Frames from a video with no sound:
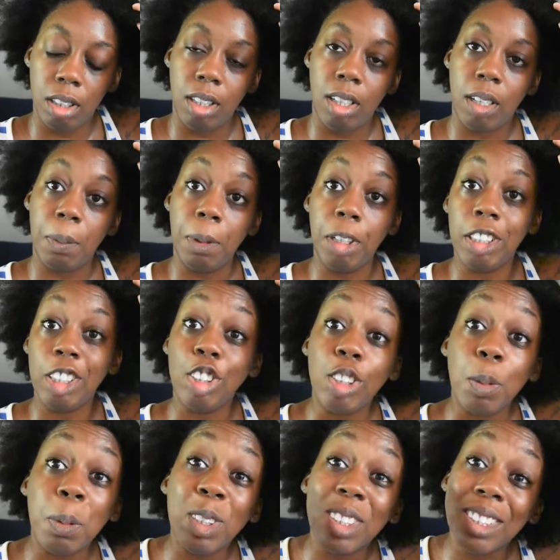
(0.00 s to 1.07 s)
apparently you're
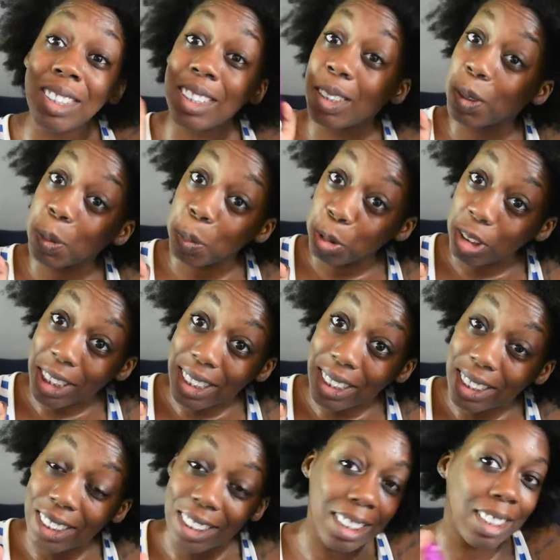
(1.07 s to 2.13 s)
supposed to
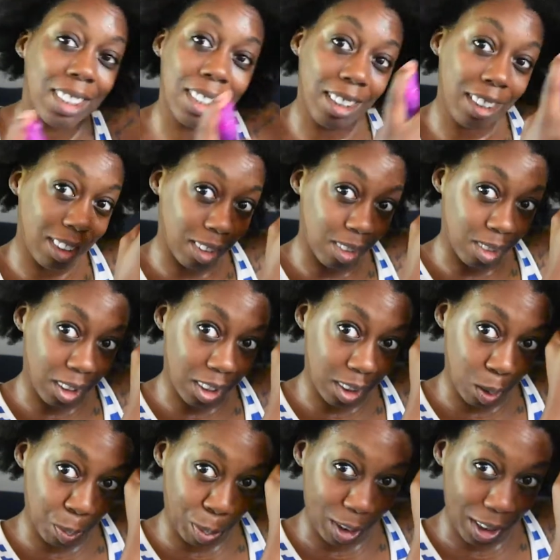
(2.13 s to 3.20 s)
spritz, so we're gonna
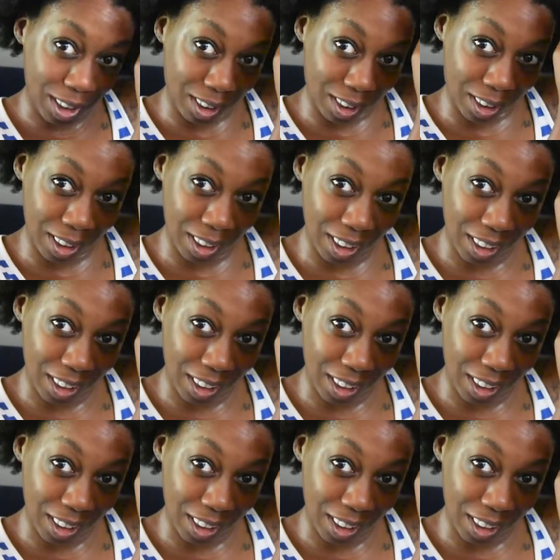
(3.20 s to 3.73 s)
spritz.